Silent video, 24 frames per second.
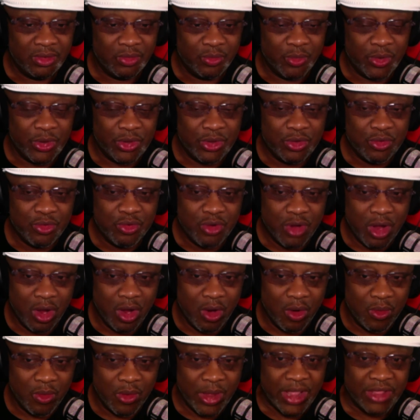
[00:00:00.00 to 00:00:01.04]
when you
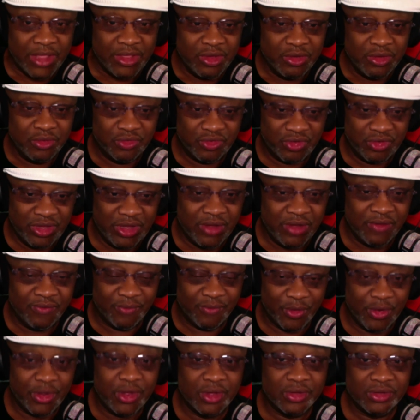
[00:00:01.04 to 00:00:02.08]
go and you see it
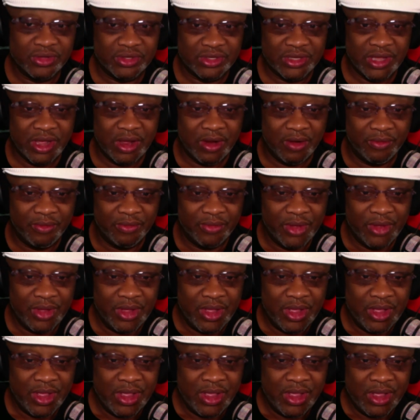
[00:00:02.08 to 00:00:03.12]
for yourself,
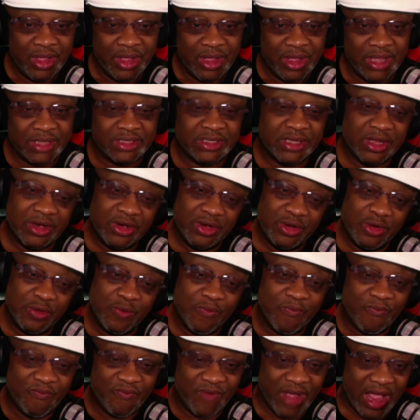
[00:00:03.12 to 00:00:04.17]
it's a
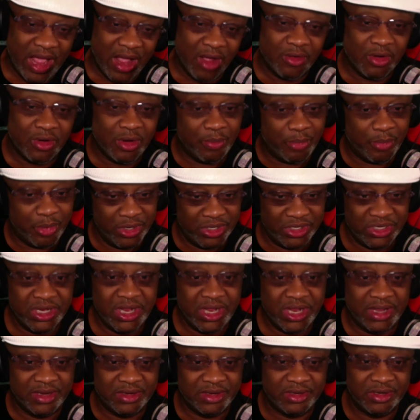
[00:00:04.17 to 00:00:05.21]
newfound
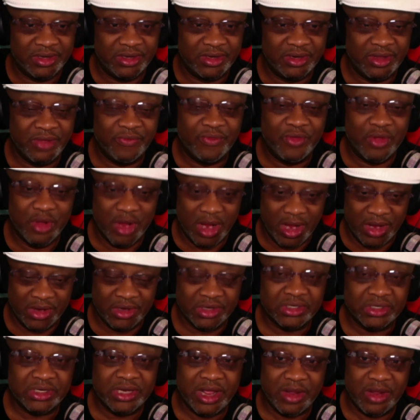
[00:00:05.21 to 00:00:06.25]
appreciation, if you
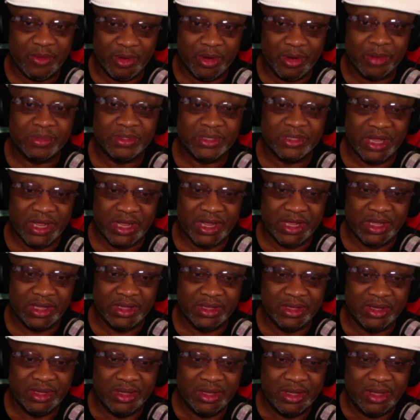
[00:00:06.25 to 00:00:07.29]
understand what I'm saying.
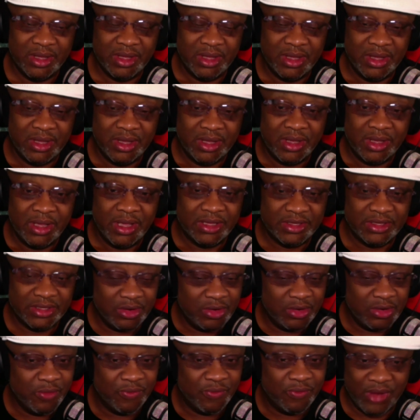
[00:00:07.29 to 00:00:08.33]
It's a
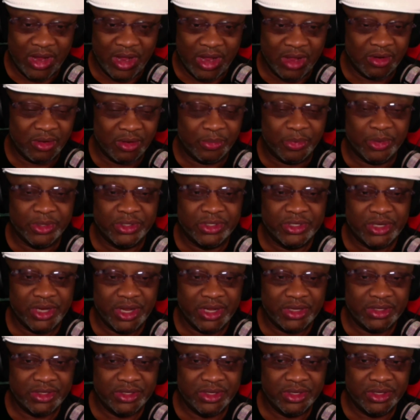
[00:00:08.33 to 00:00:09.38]
newfound
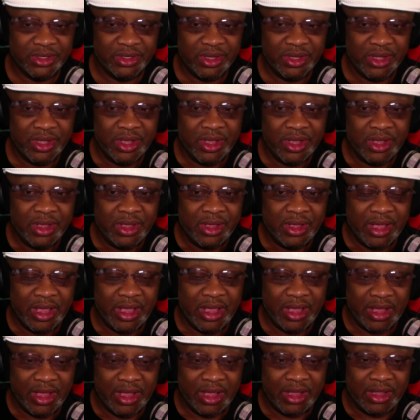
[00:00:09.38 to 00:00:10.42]
appreciation.
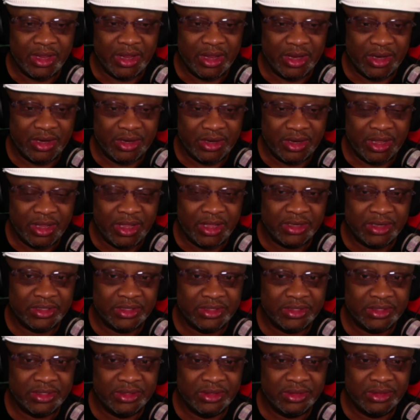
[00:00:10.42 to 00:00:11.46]
And
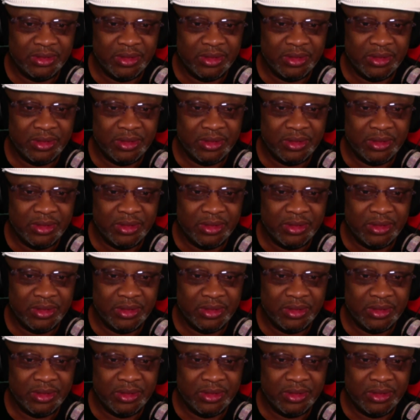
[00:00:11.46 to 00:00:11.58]
it's...